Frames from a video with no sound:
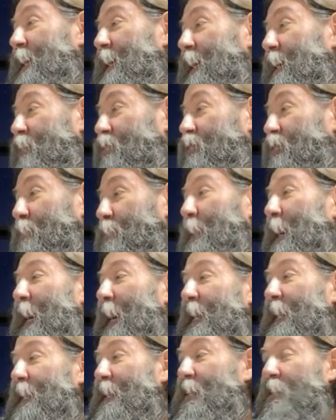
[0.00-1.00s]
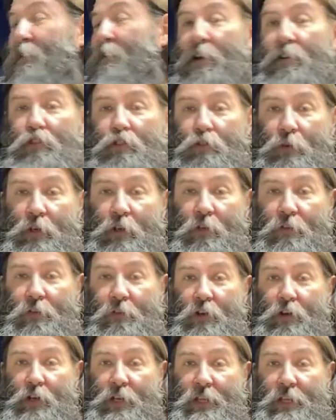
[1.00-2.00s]
is to buy an industrial
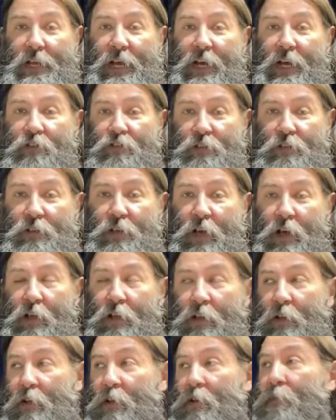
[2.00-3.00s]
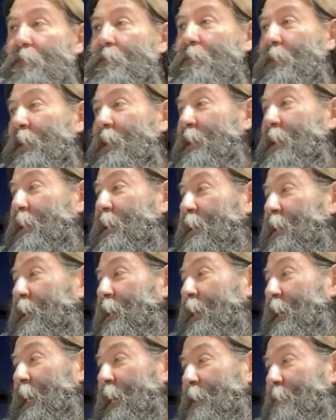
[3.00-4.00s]
$30,000
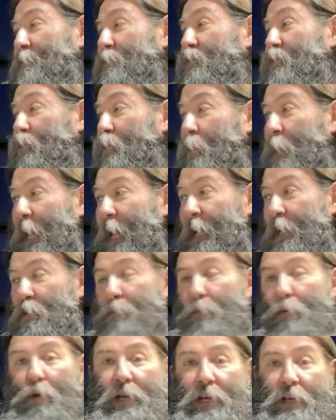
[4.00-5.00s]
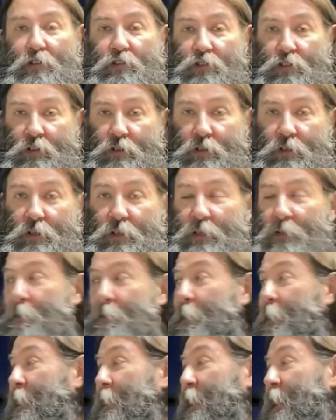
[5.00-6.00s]
two-headed printer.
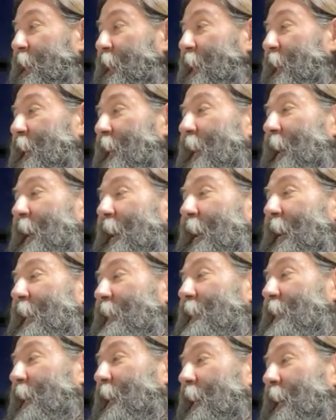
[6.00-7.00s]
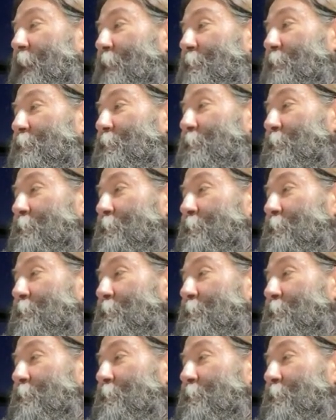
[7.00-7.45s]
And